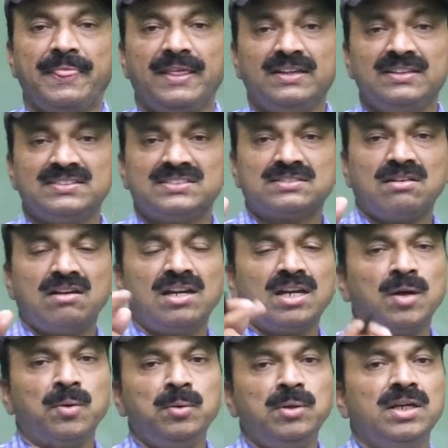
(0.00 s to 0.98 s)
He is
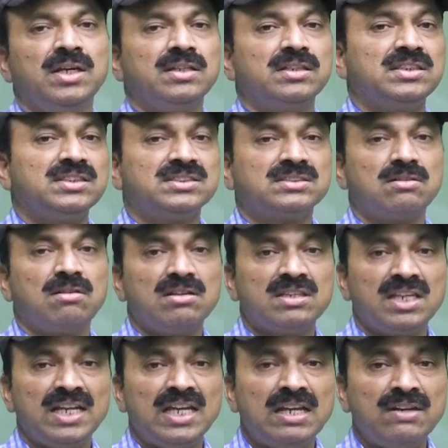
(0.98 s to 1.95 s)
called how? He is
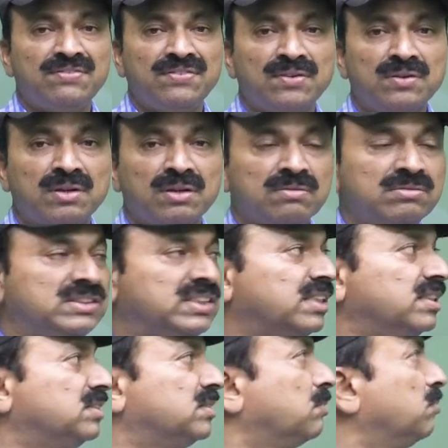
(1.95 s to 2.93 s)
called the real founder of
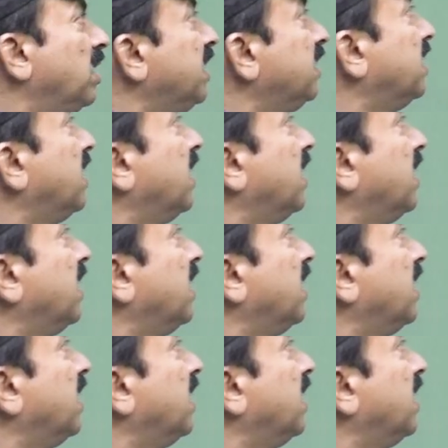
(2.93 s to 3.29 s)
Jainism. Like